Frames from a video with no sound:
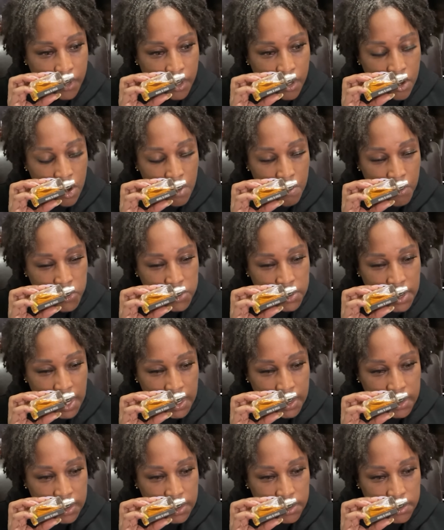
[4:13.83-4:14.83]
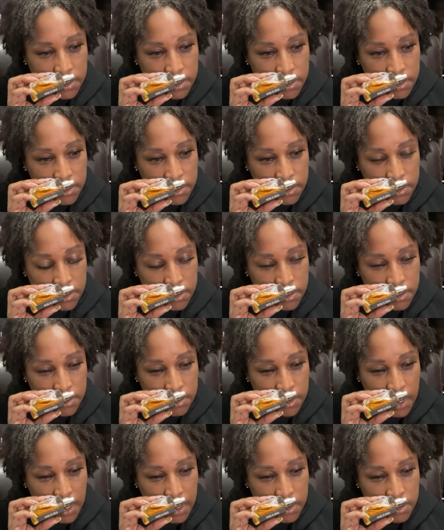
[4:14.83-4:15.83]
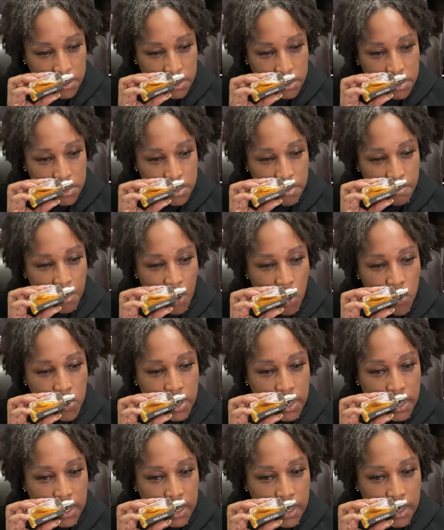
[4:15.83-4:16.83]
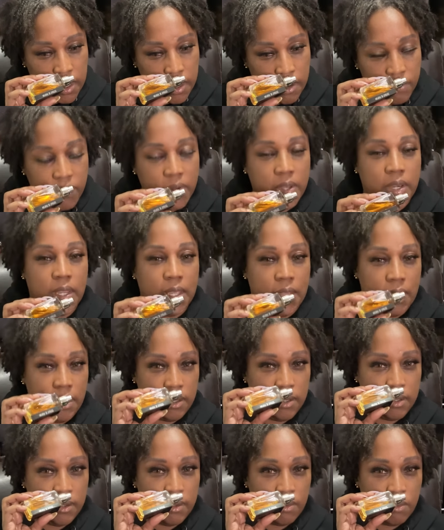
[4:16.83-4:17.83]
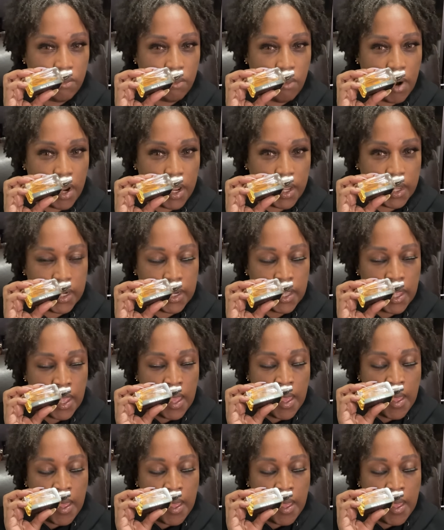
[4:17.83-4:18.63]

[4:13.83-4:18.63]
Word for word: almost like a, like a smoky vanilla, right?